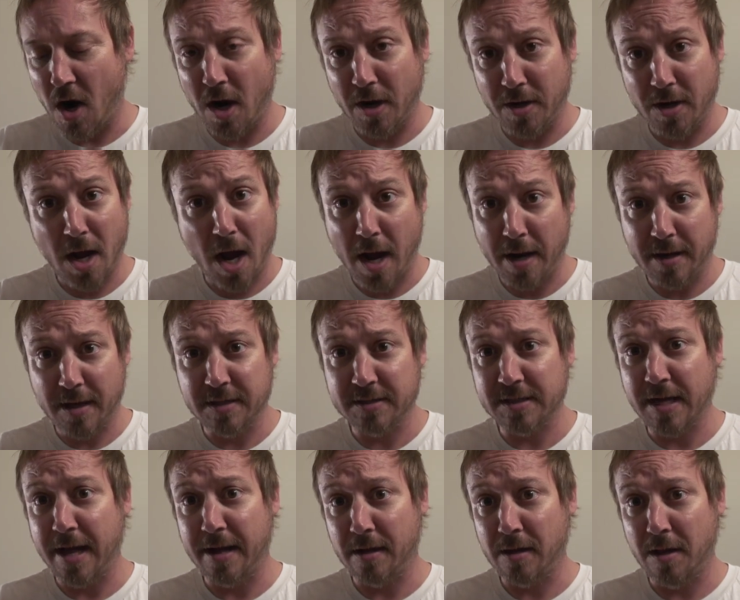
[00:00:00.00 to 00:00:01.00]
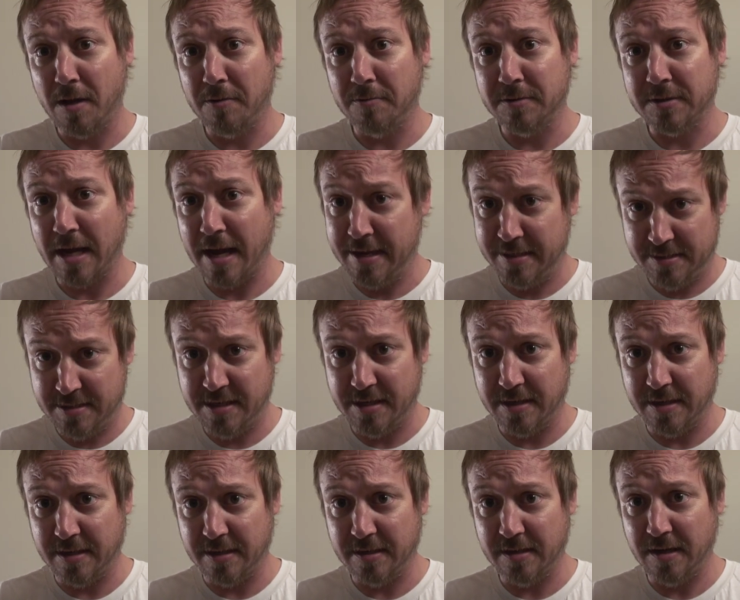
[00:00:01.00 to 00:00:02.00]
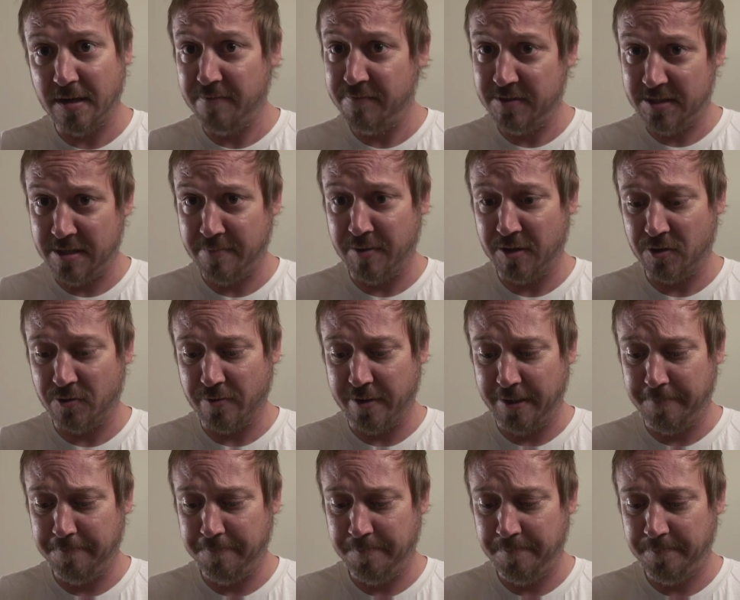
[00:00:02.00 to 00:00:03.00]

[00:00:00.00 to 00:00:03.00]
are not a cyclone's idea of symmetry.